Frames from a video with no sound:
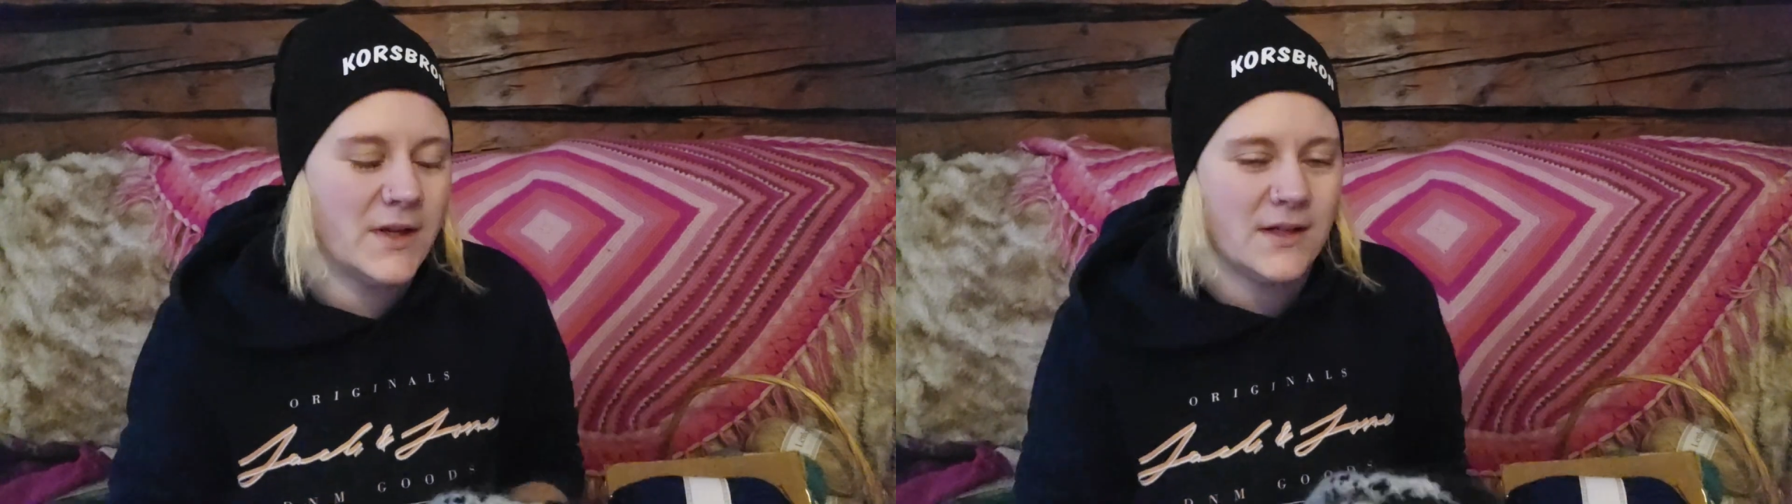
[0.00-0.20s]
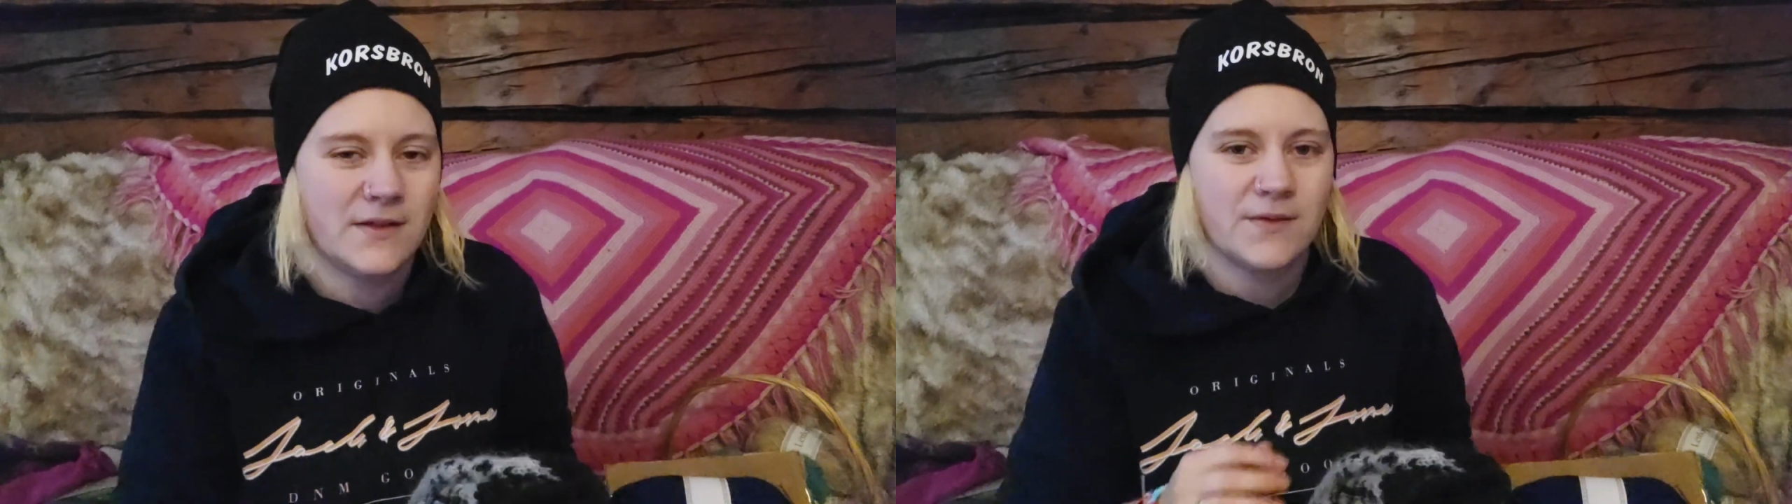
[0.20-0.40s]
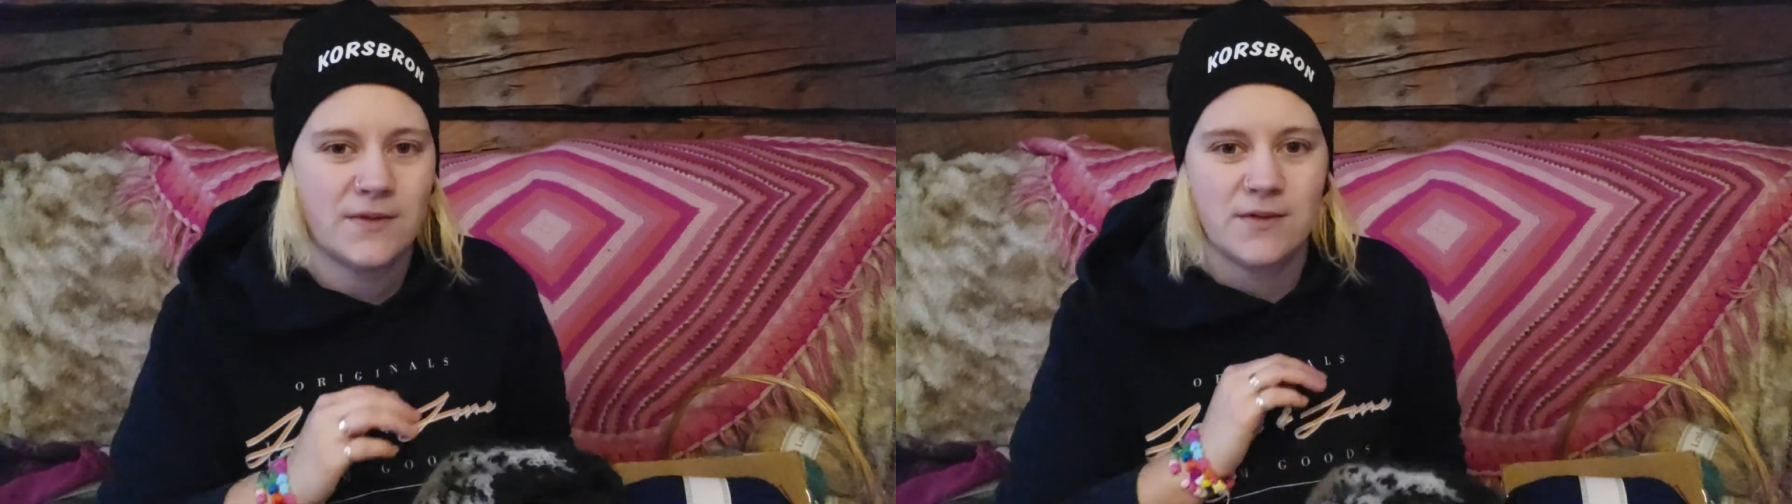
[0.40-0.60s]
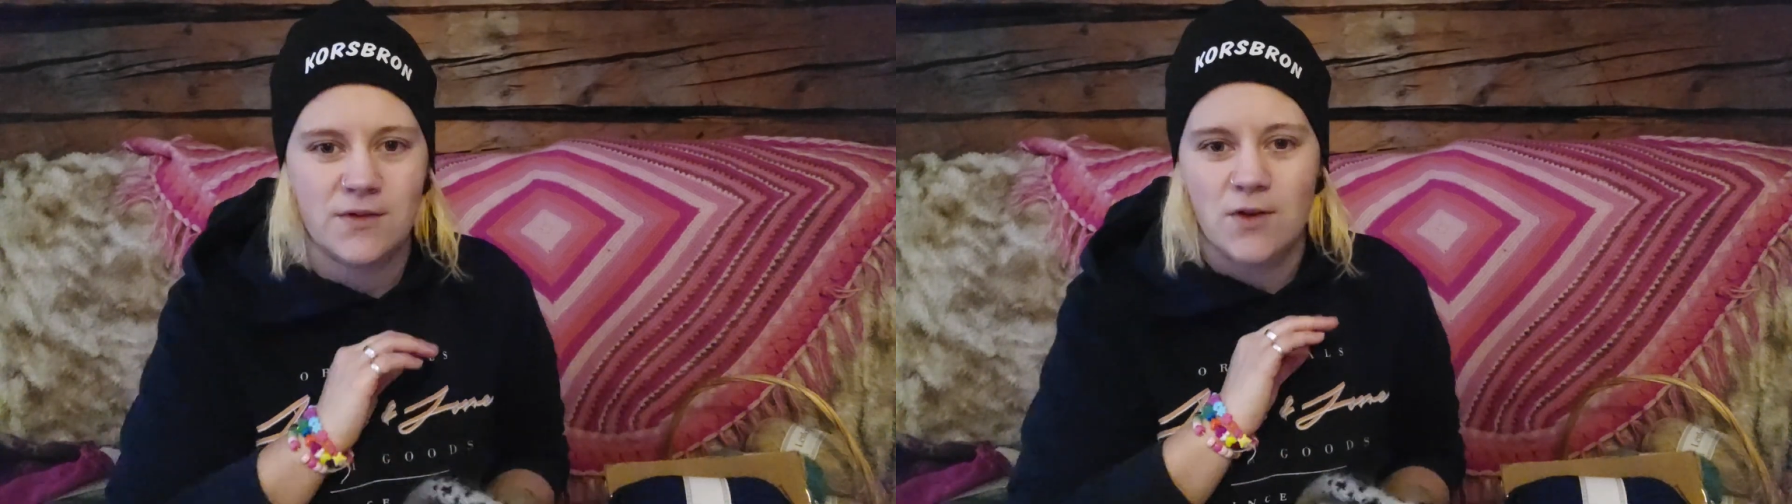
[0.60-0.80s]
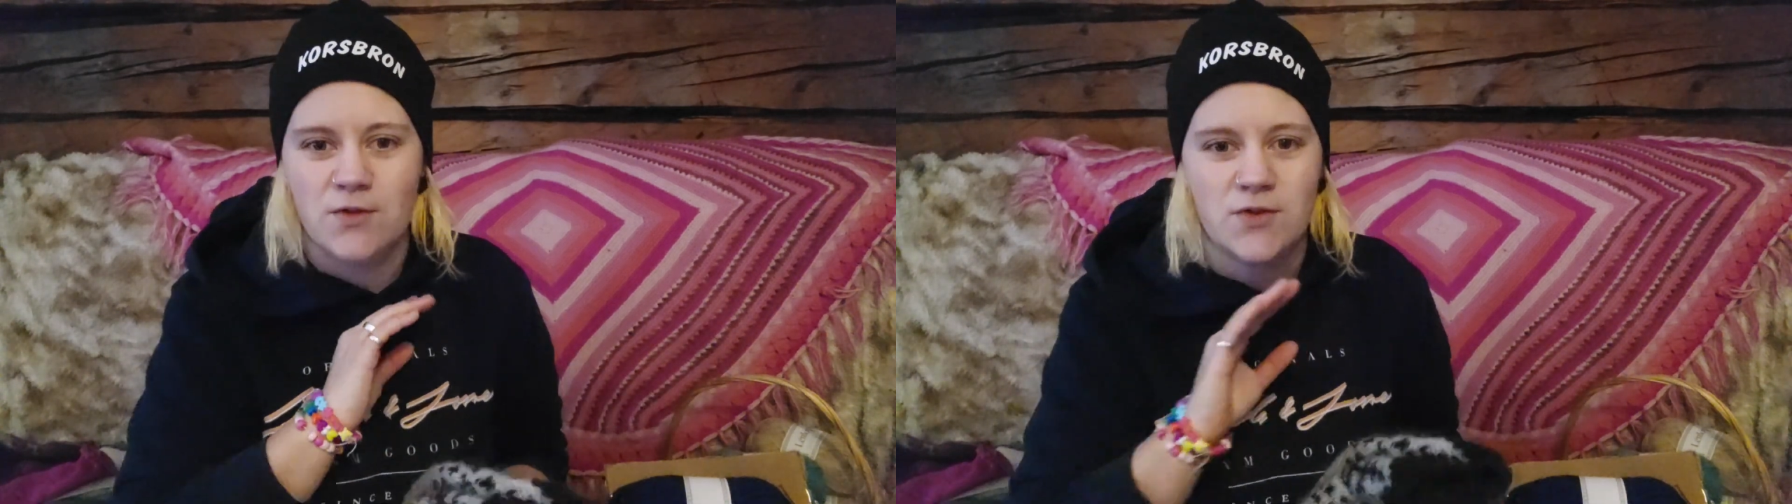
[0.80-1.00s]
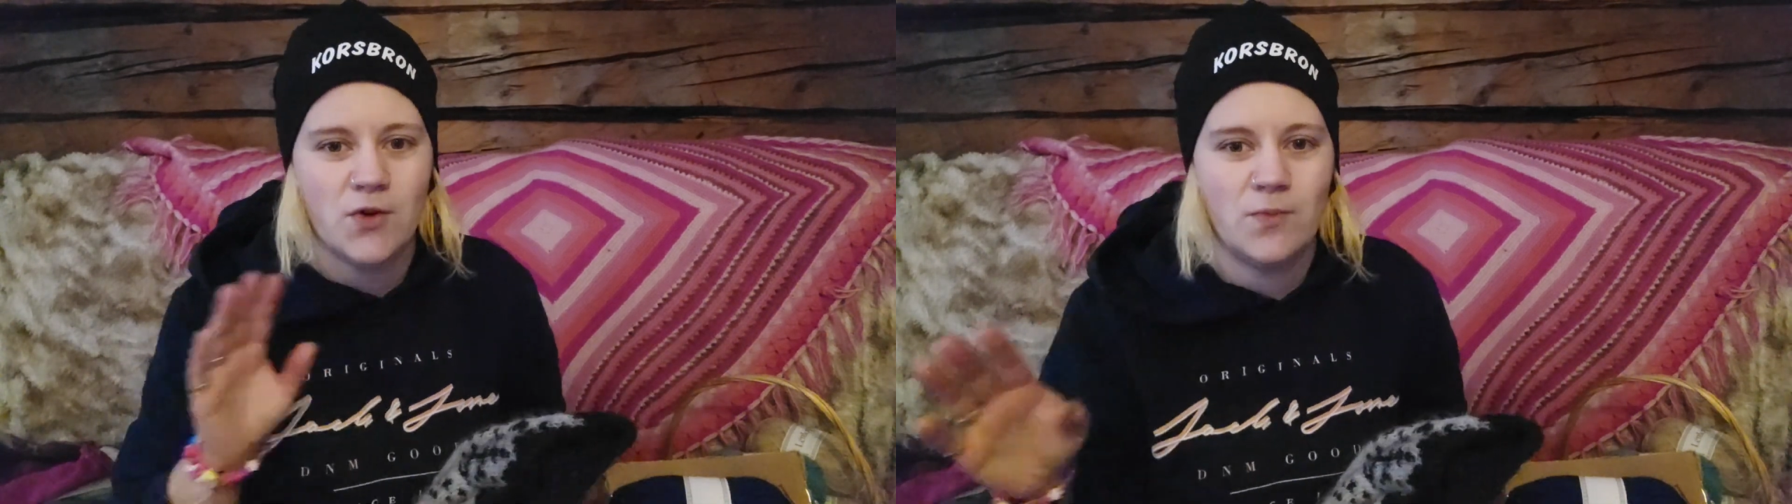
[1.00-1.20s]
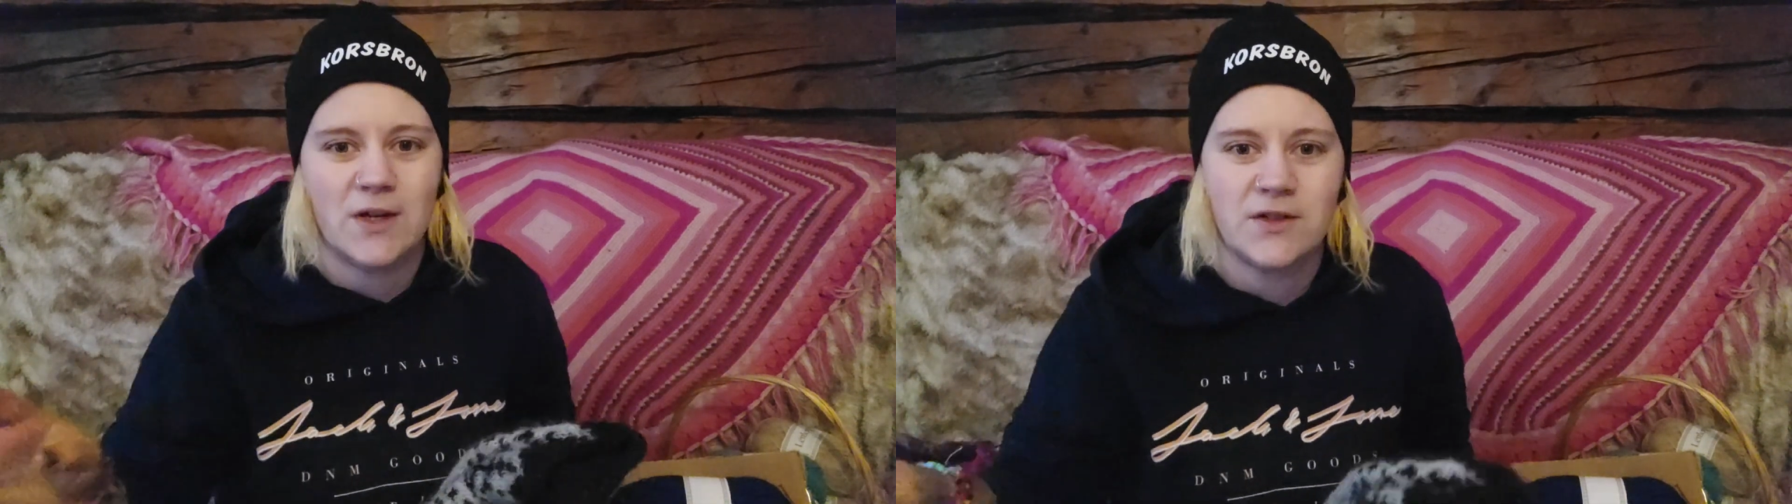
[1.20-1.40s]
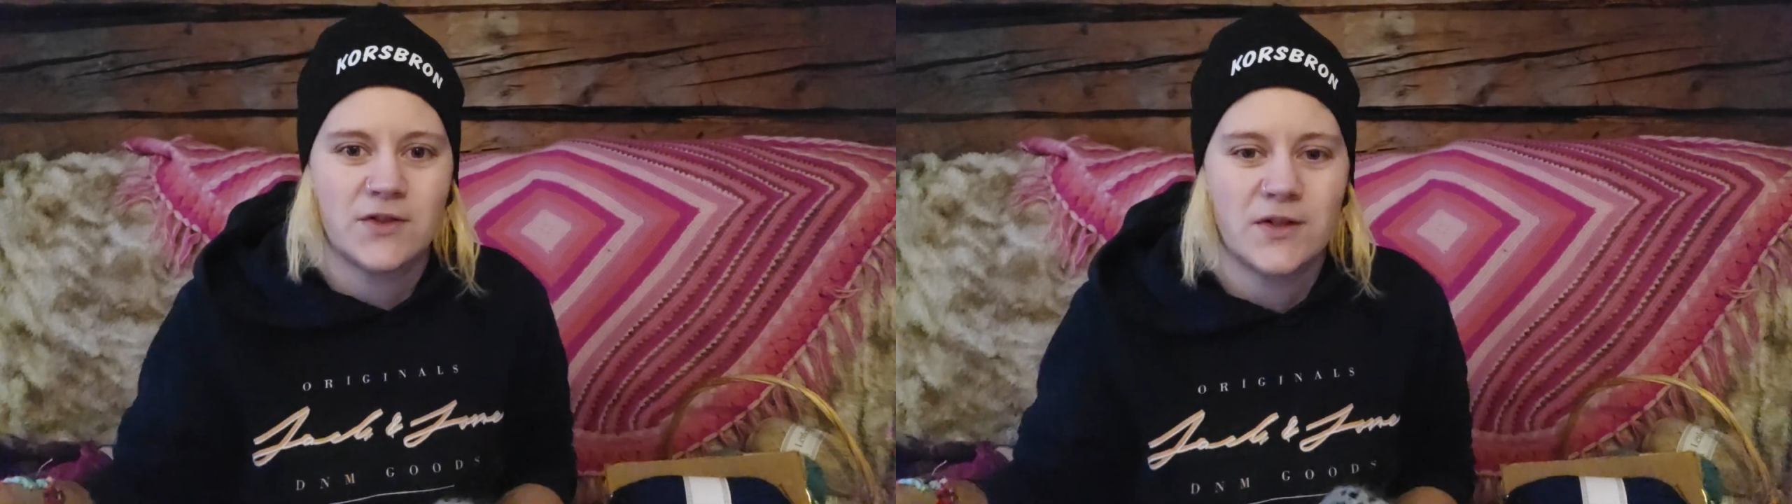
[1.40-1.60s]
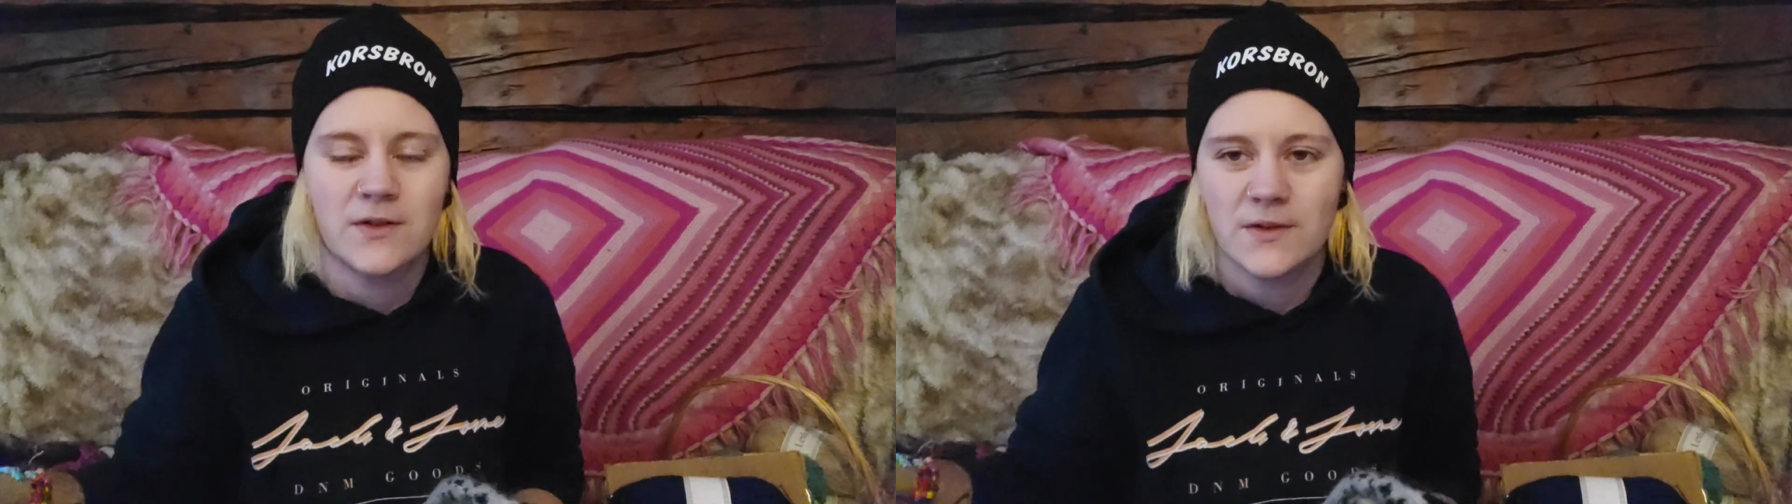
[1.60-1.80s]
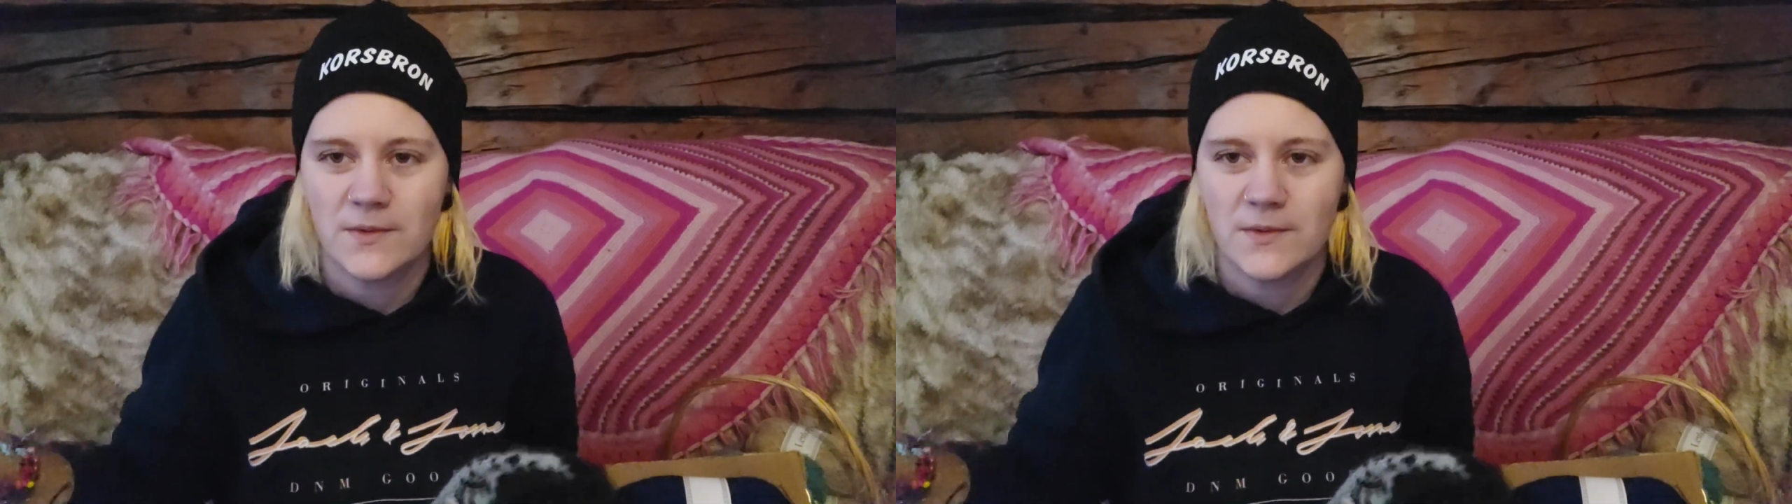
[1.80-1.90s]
It's so much